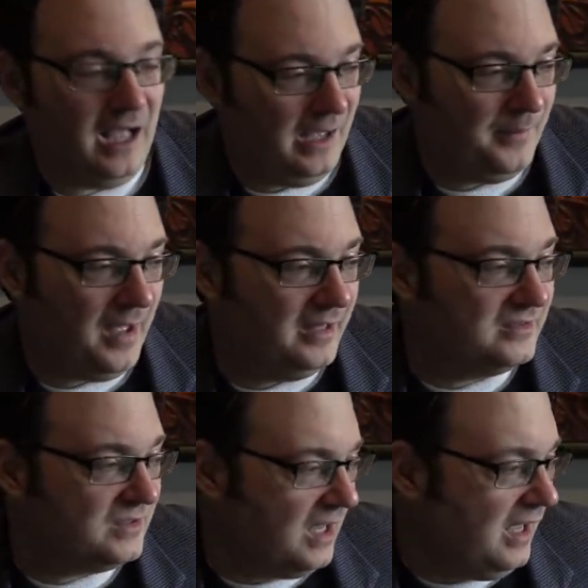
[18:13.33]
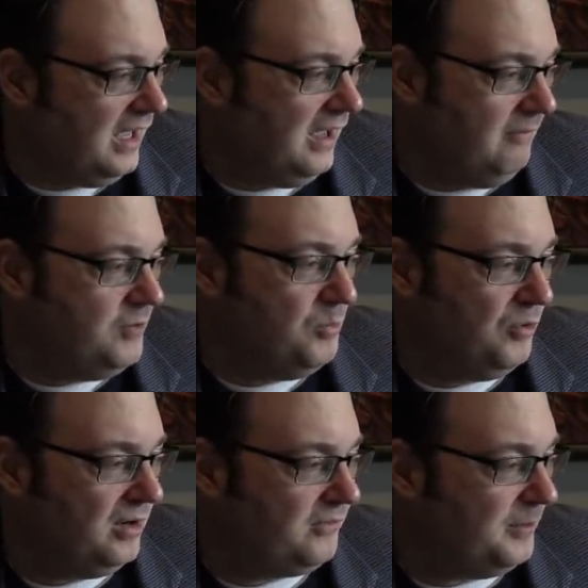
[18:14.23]
Um, it's uh, a
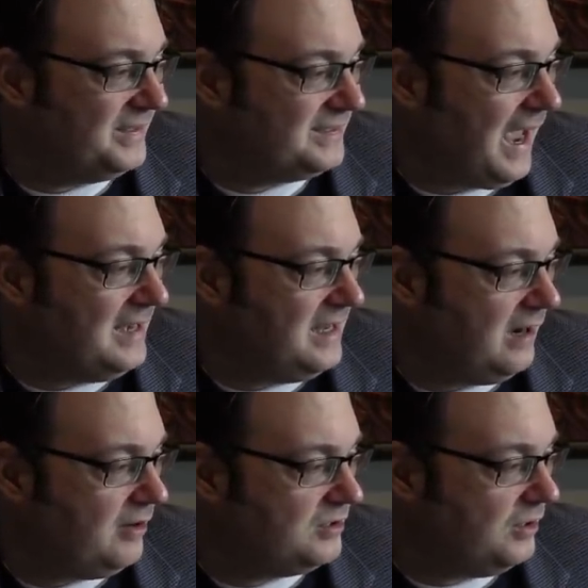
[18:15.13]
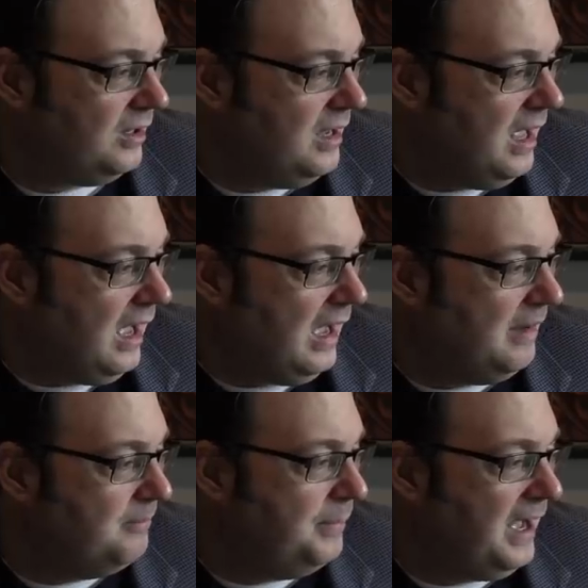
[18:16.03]
viewpoint from a side character,
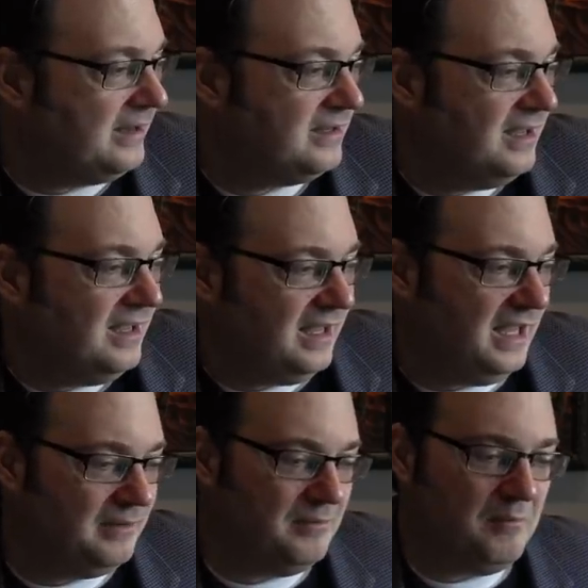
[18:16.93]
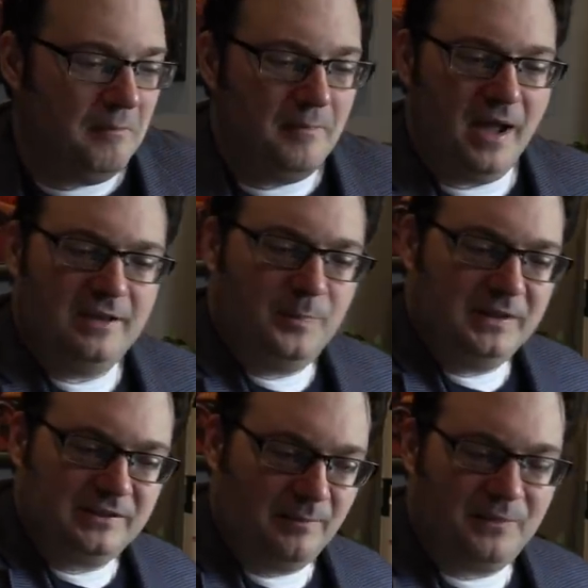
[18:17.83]
uh, but it might be
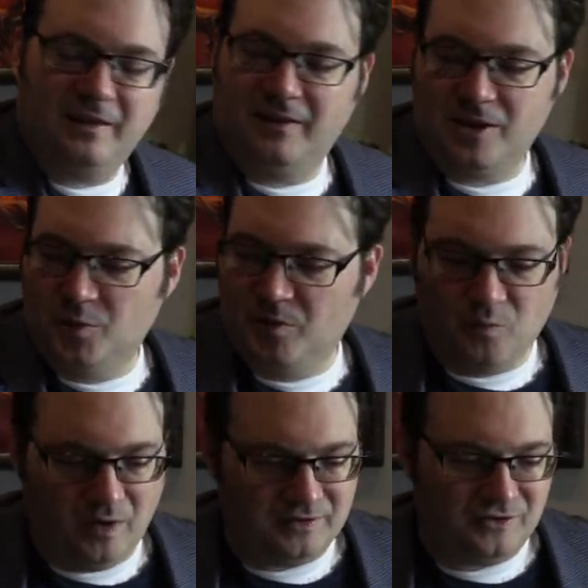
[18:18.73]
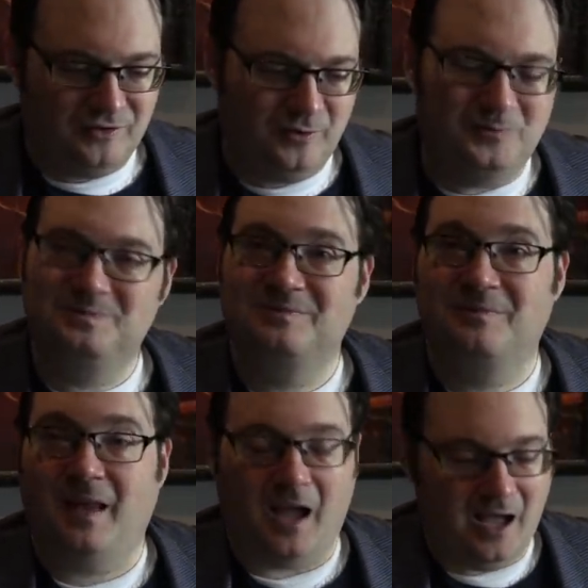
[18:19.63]
something that you would want to
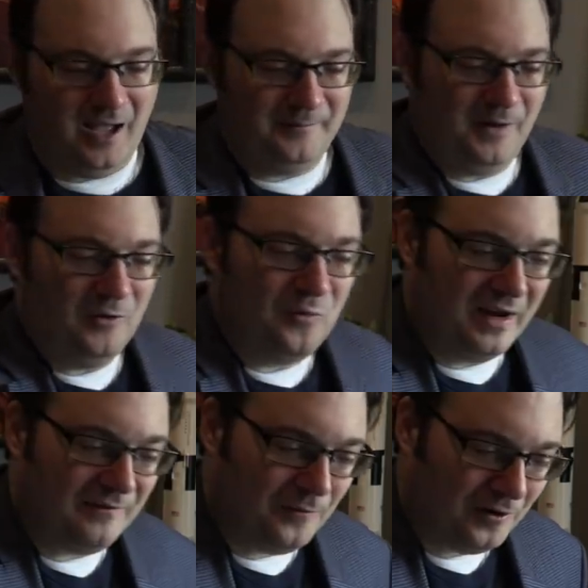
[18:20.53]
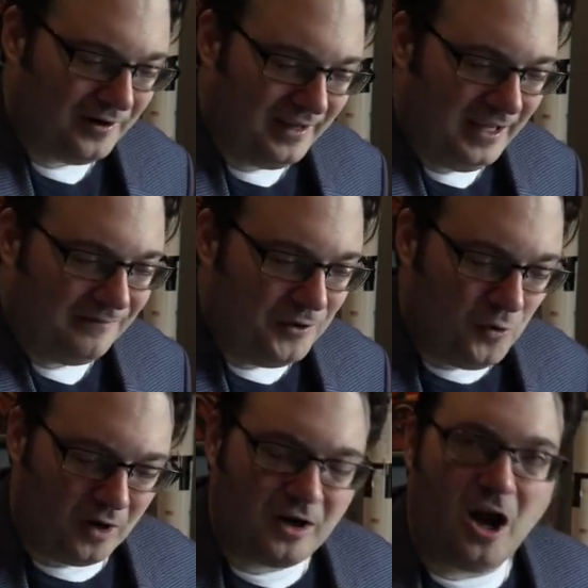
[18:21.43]
um, wait for. If
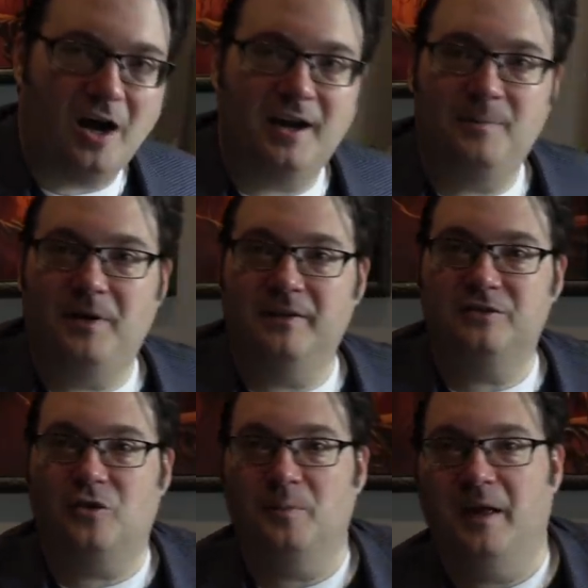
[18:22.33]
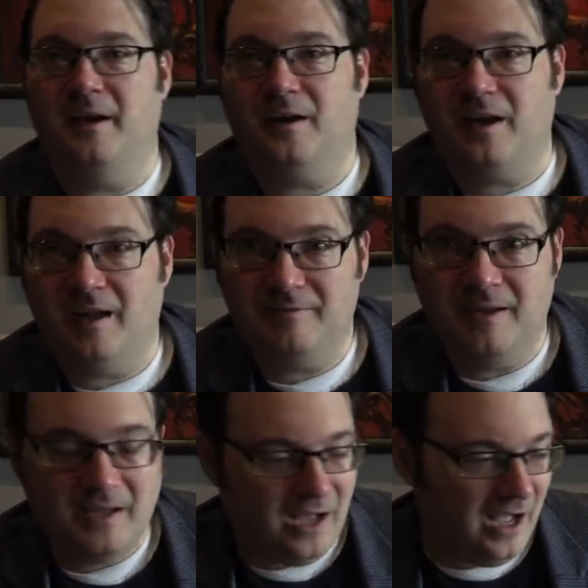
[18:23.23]
you are caught up on the Stormlight Archive,
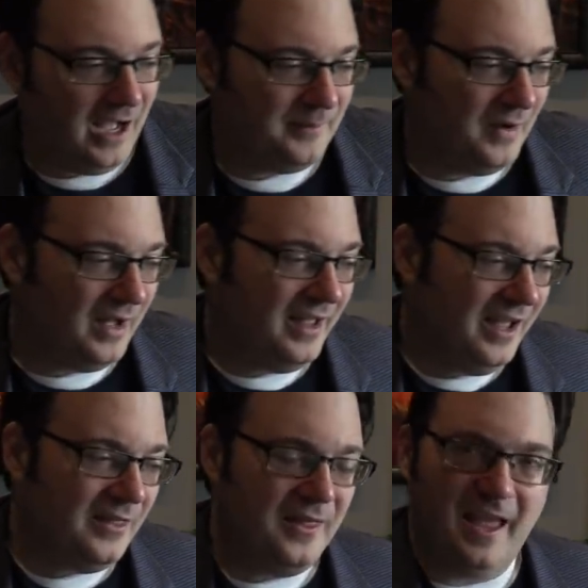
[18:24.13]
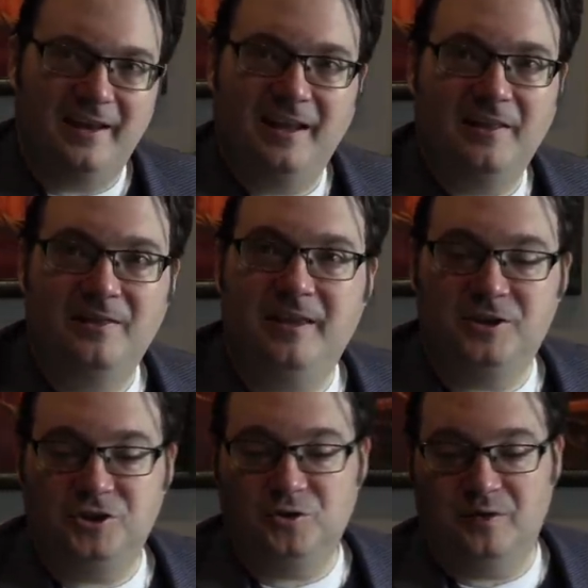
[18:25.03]
um, uh, then
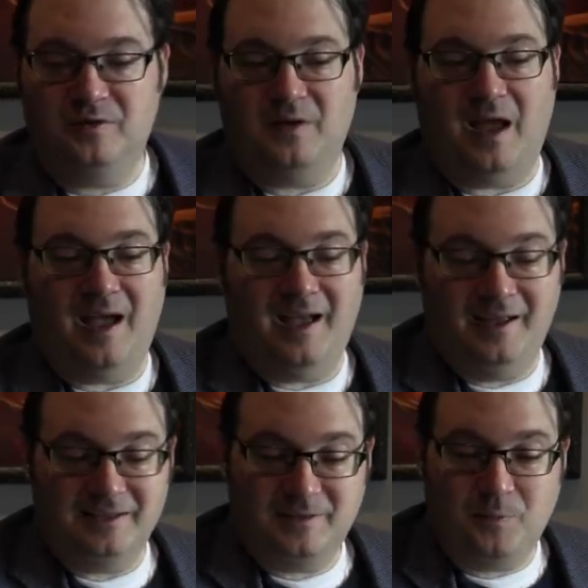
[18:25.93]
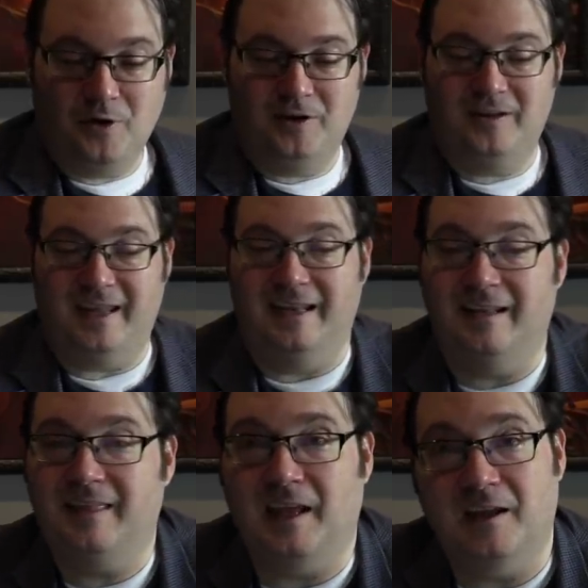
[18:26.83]
this shouldn't uh, spoil
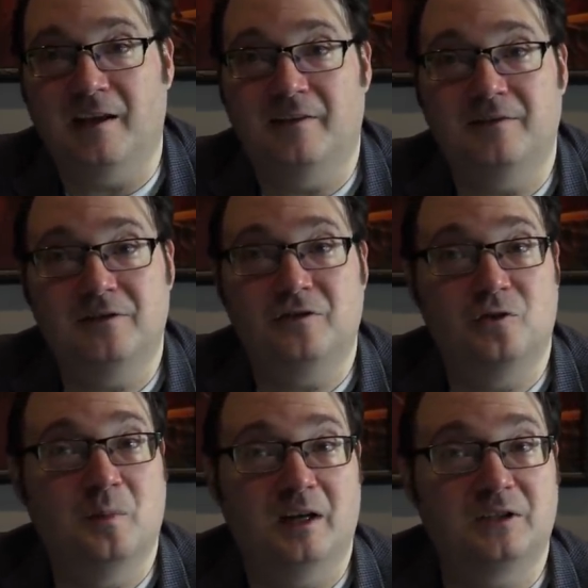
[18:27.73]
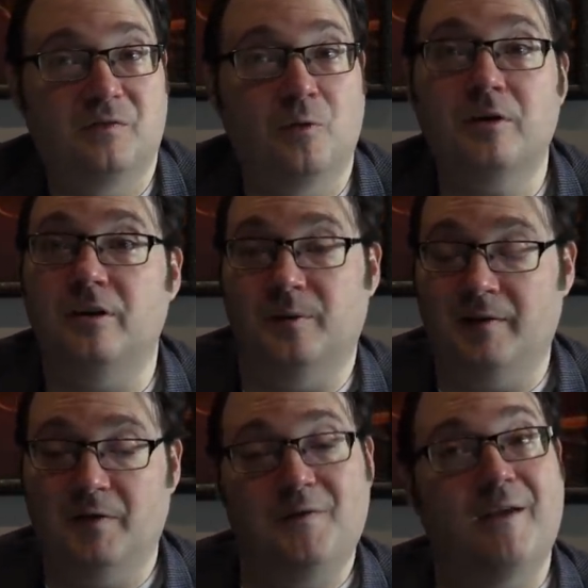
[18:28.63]
anything too much for you,
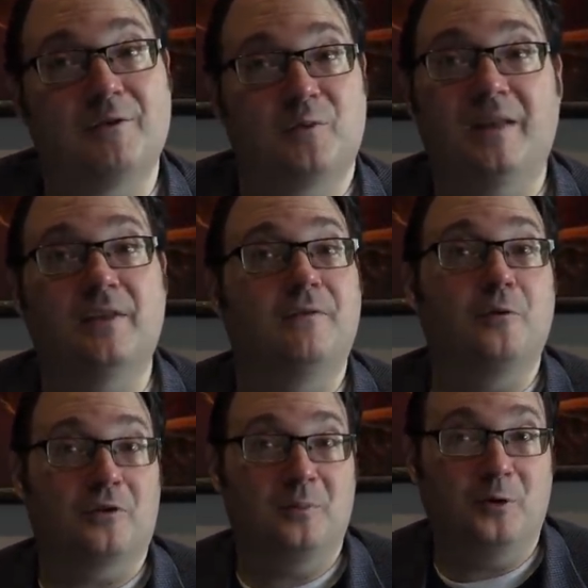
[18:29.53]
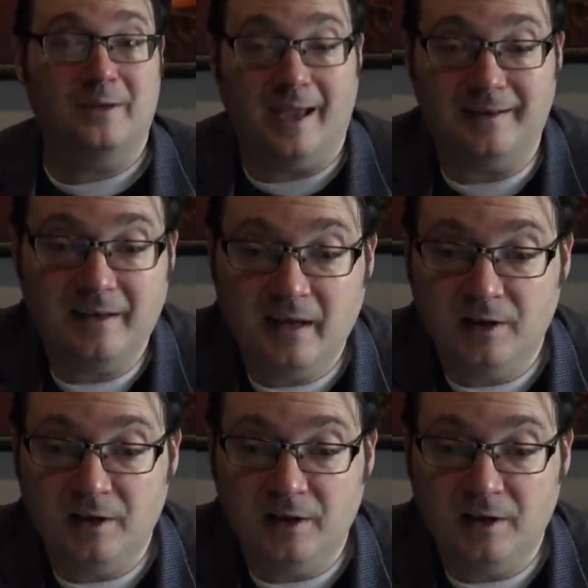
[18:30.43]
even if you haven't read the fourth book yet.